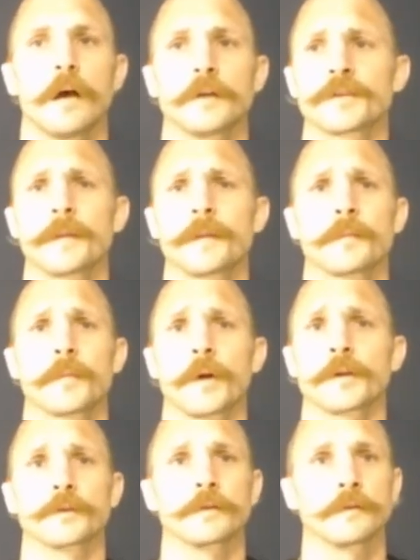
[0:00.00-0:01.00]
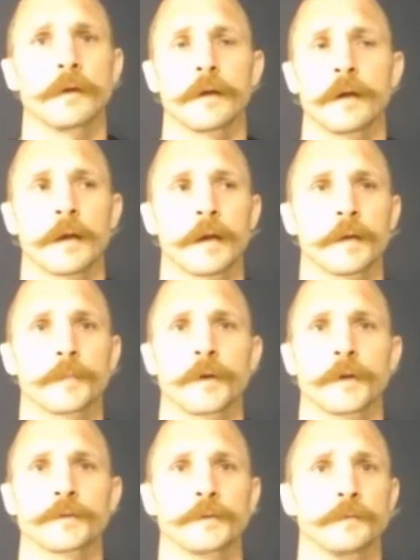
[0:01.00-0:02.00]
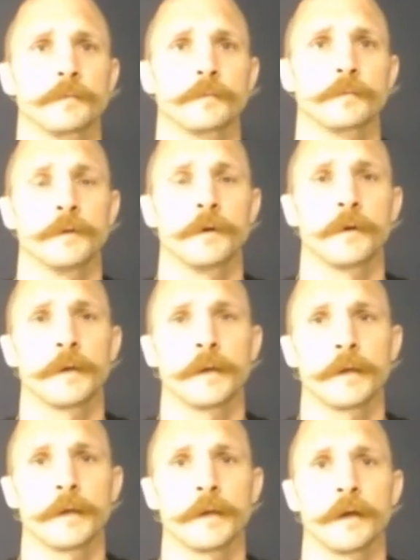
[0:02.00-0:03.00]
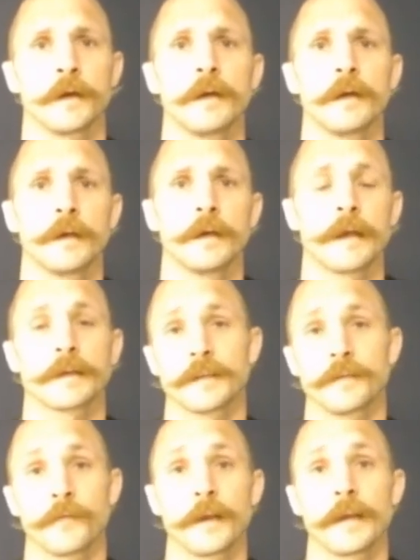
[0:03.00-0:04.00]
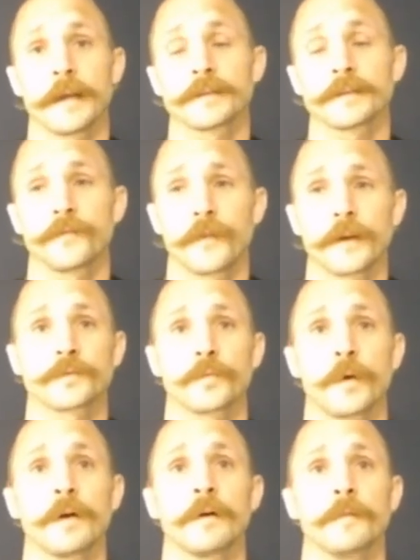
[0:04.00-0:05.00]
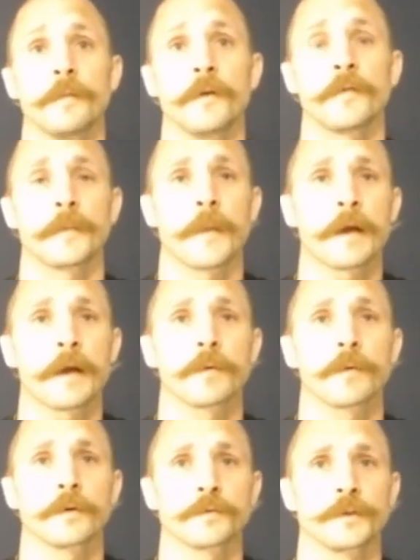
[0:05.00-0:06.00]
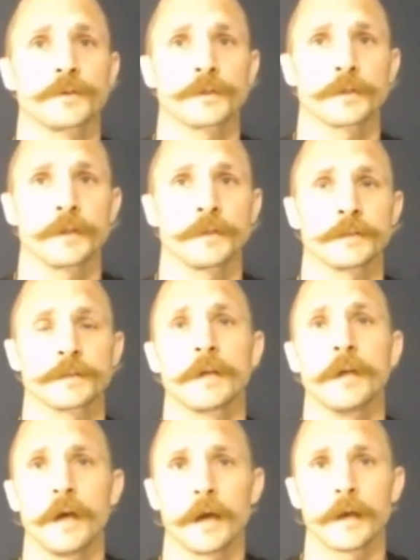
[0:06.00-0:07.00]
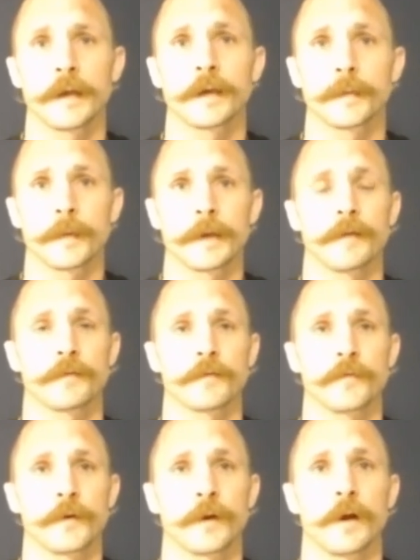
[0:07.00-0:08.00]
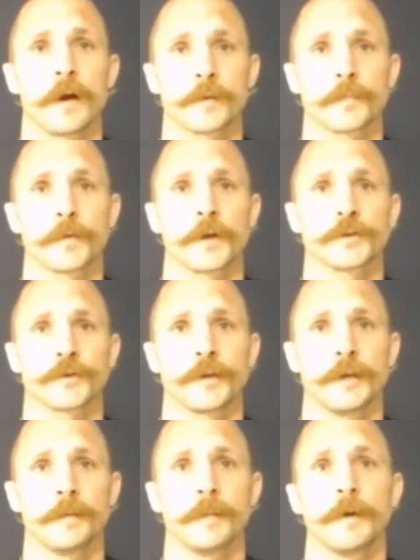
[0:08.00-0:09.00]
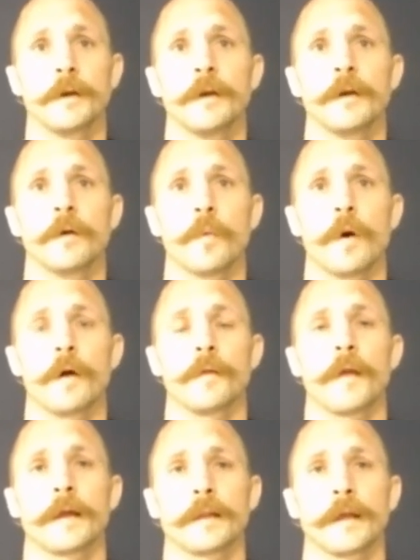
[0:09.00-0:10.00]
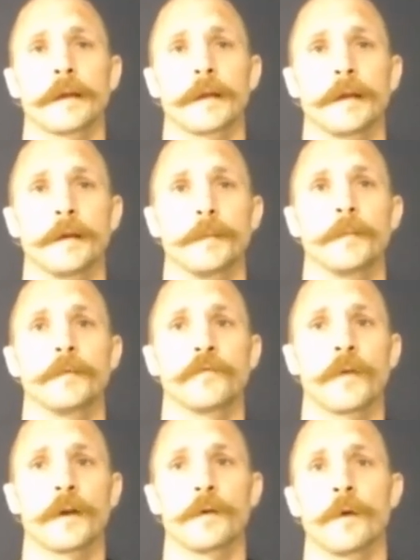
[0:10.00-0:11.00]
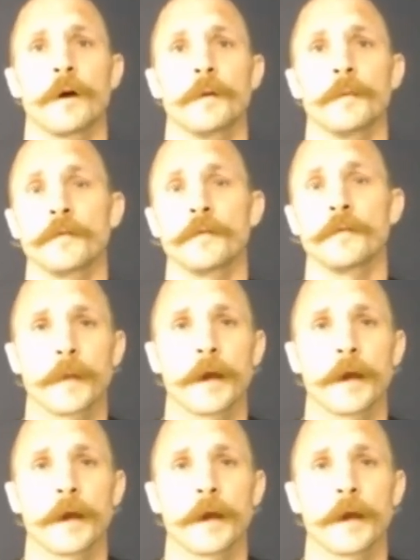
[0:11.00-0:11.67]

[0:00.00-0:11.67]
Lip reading: Just keeping pressure. I gotta pressure him. He actually fights well moving backwards, which is again, I'm gonna have to figure out how to pressure him while not letting him fight well moving